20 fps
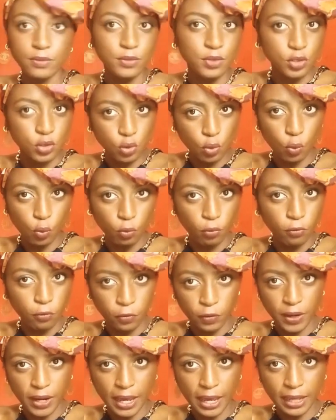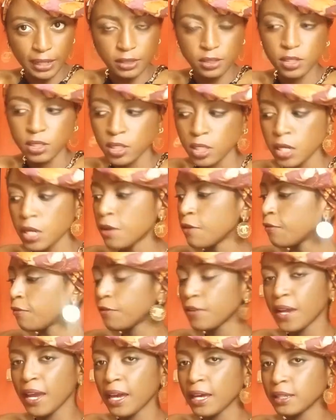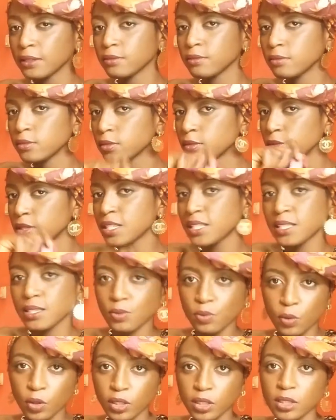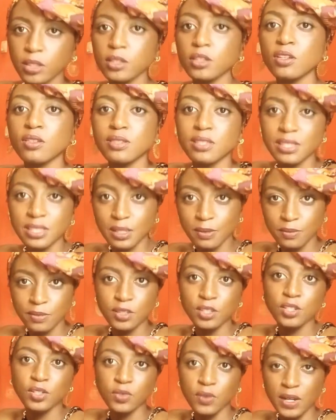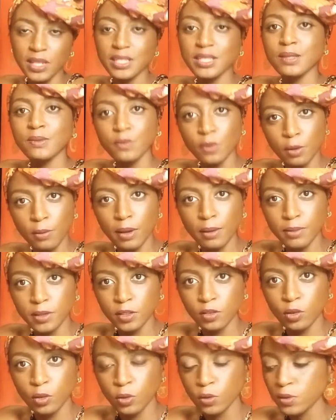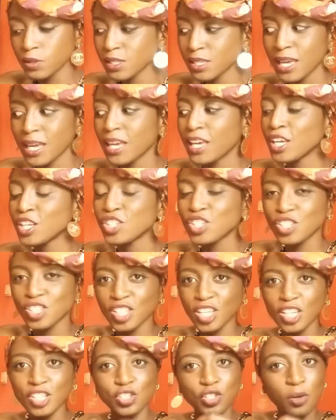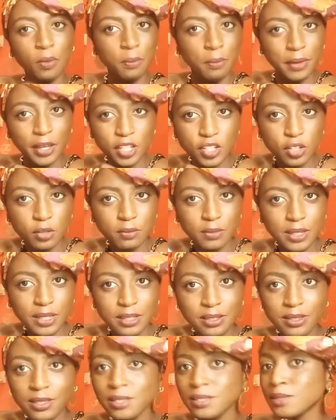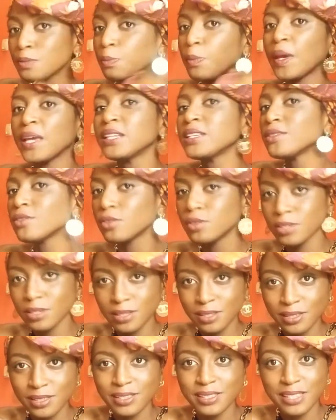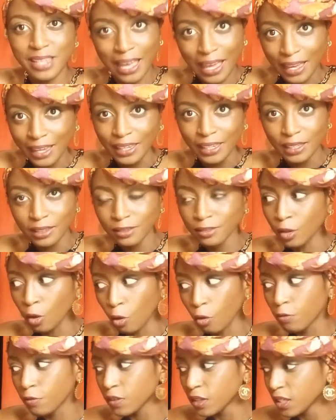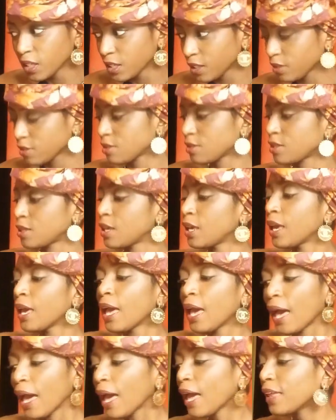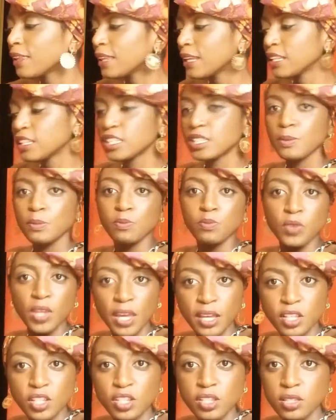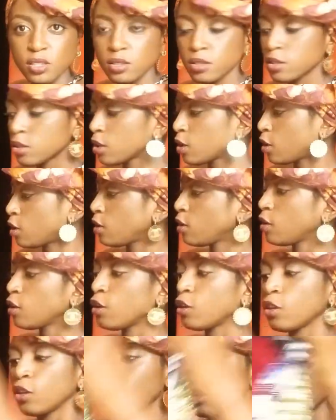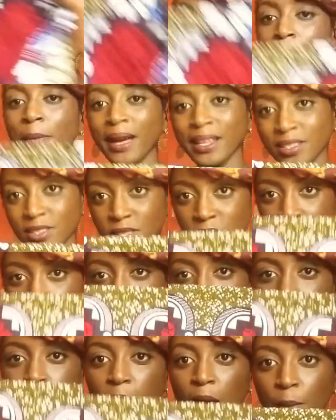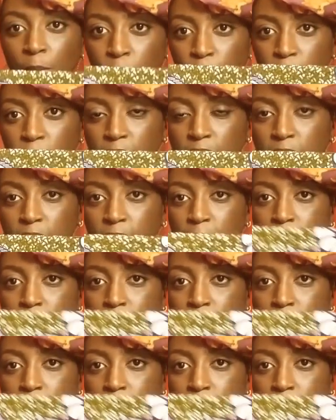So freehand, this is what your seamstress probably does. She takes your measurements depending on the design of it, and then she takes the fabric,